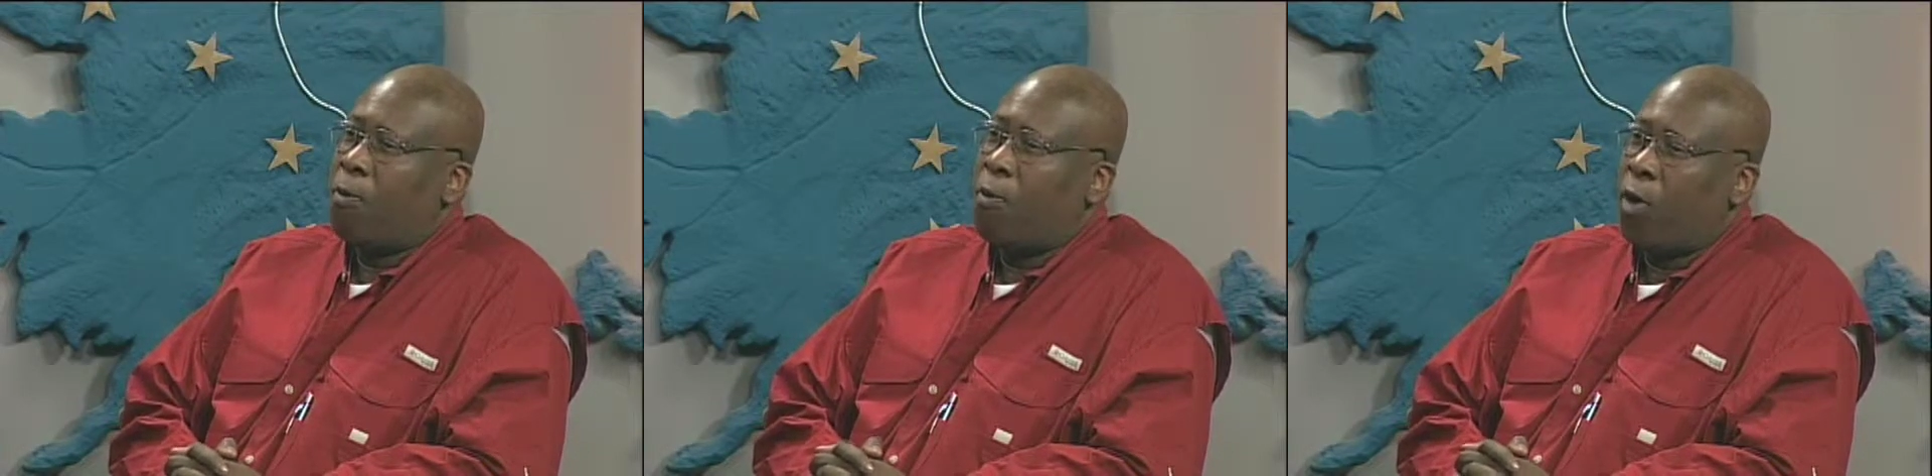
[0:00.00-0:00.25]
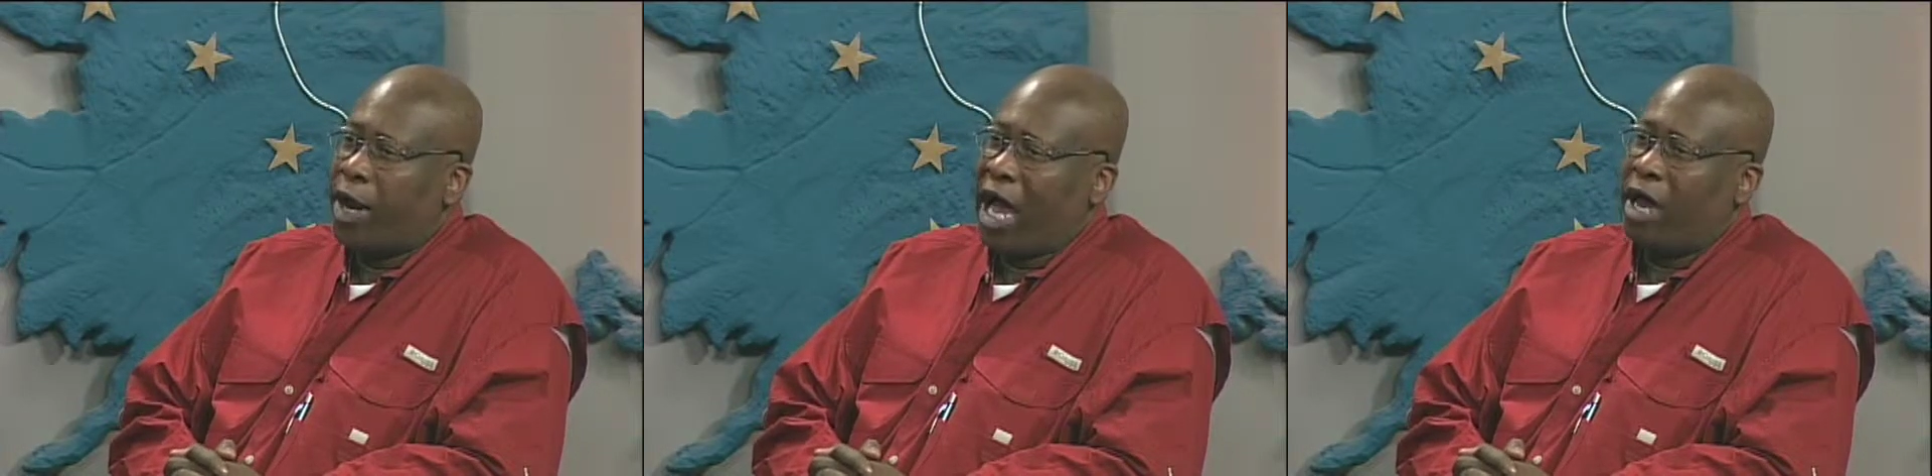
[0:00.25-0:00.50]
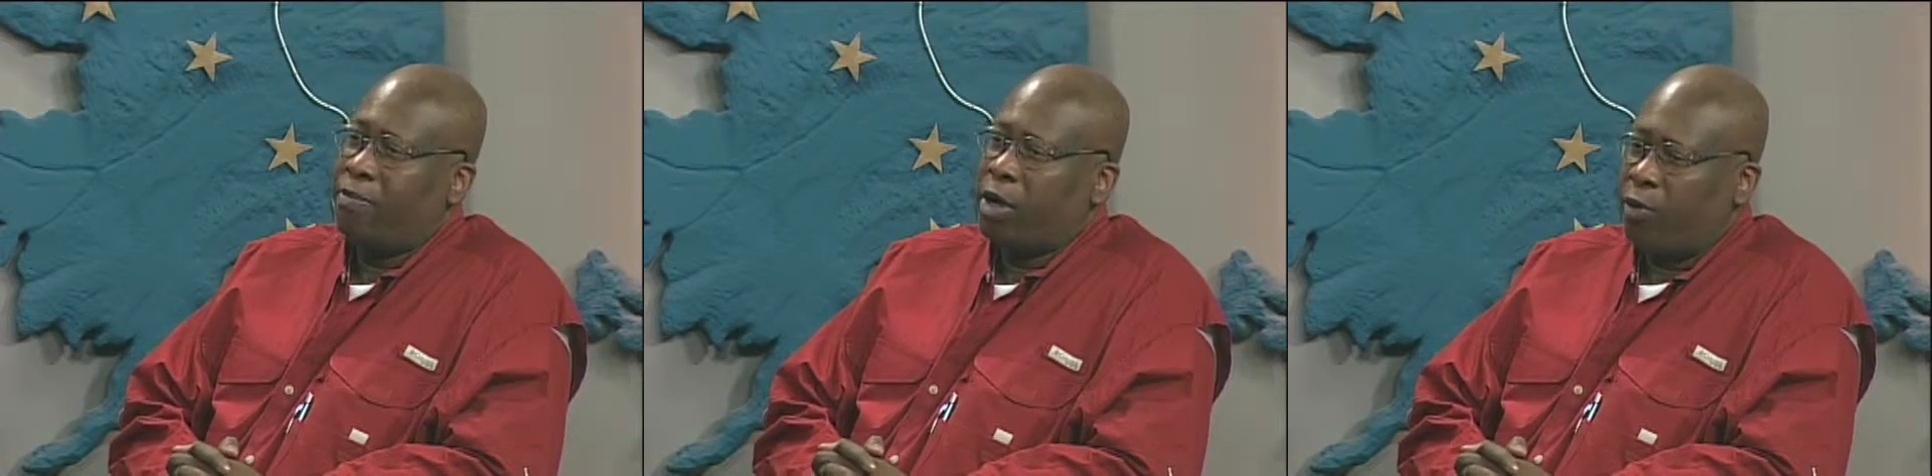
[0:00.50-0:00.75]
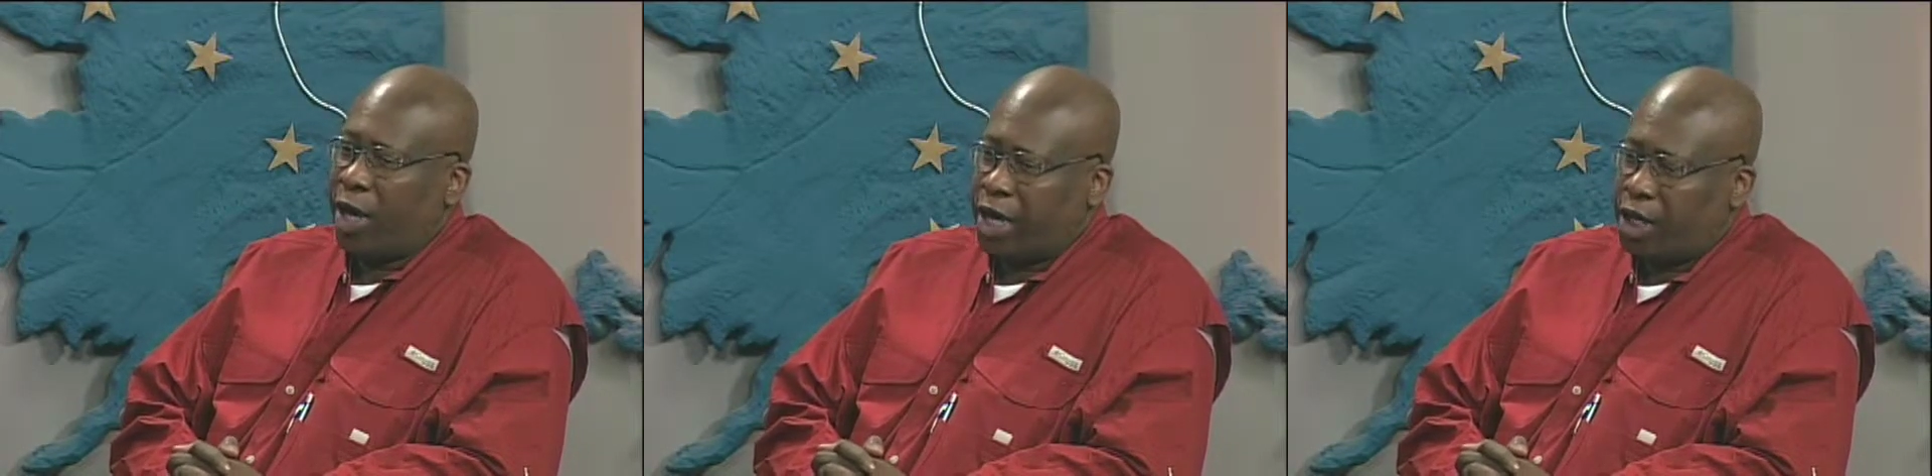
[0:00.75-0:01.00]
when I'd be
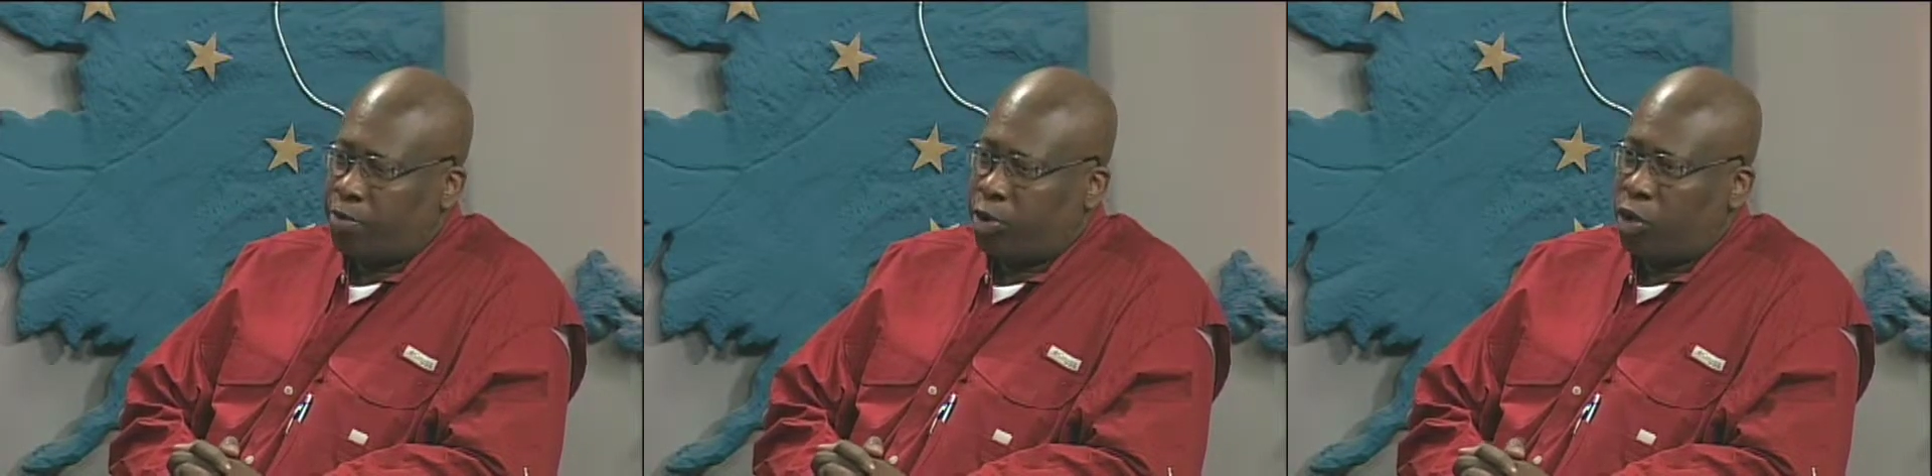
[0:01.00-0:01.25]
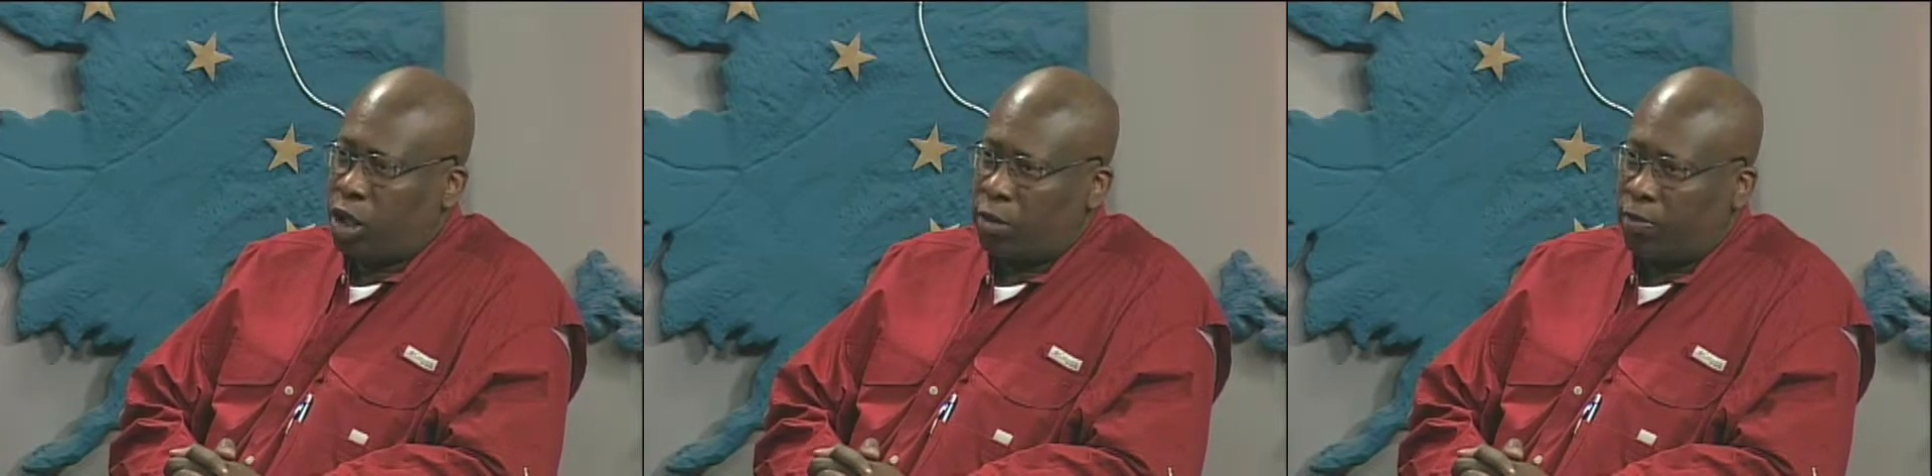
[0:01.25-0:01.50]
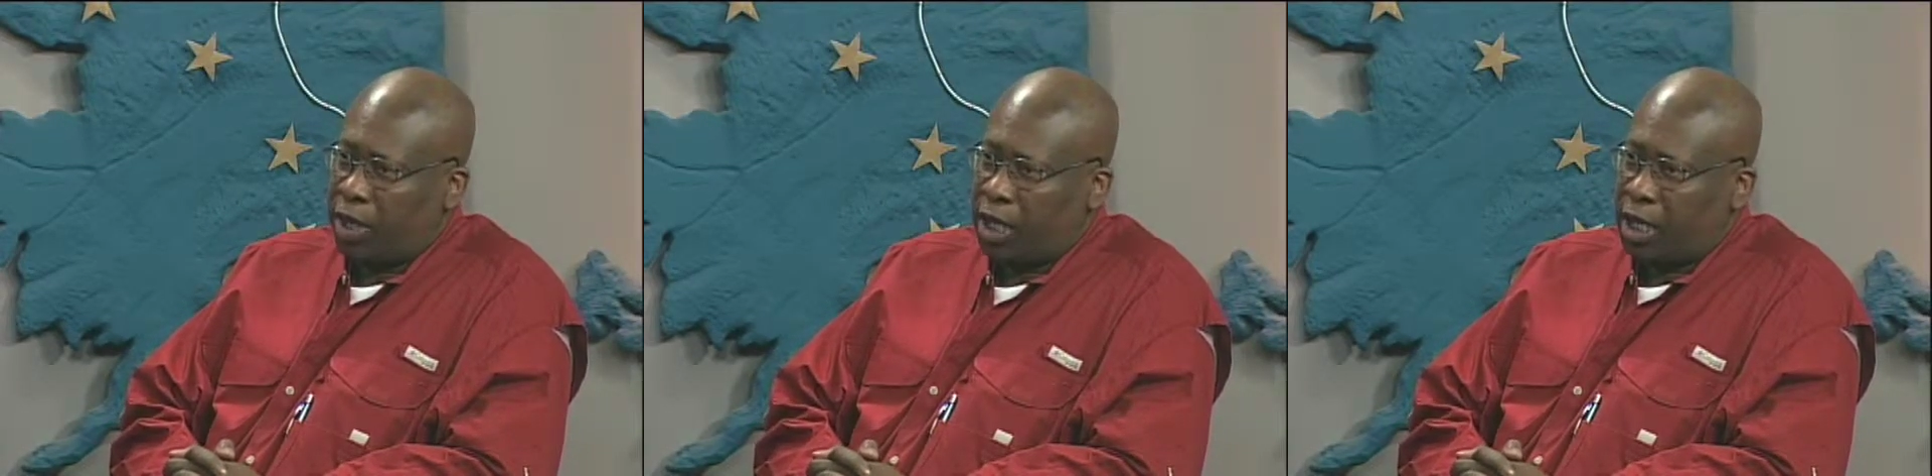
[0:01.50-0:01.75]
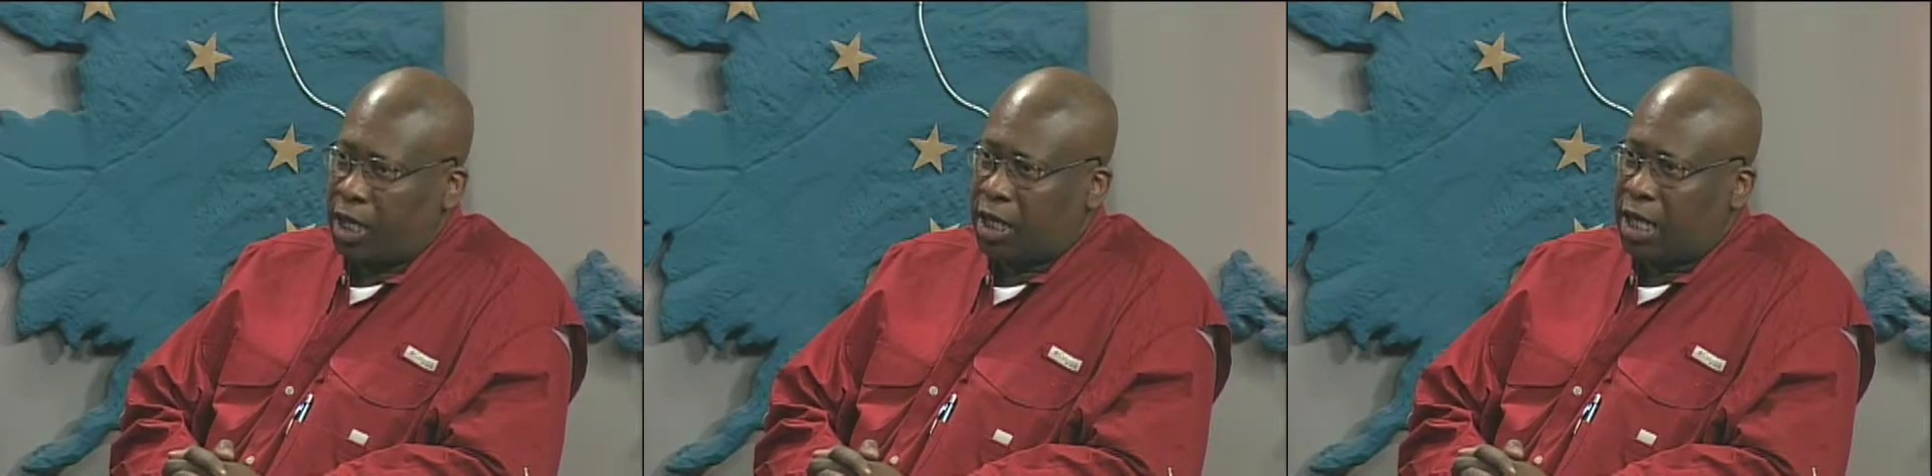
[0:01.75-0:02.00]
ready to pull the
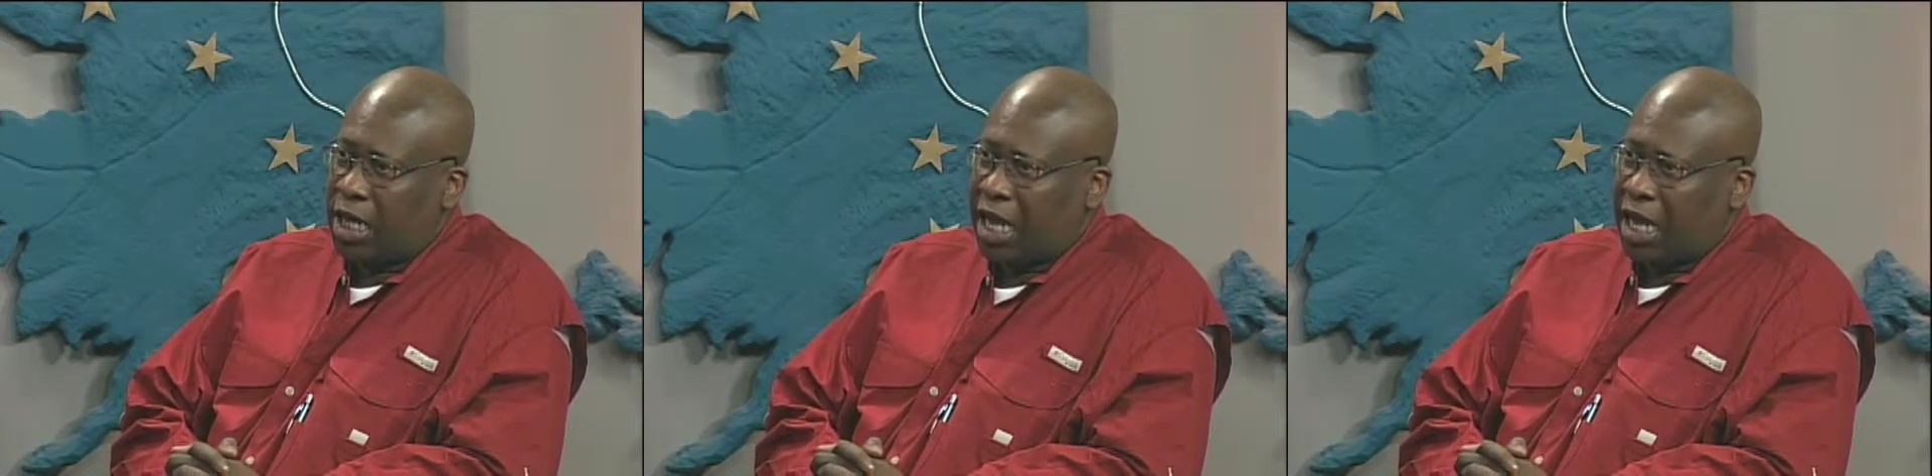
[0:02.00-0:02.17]
plug.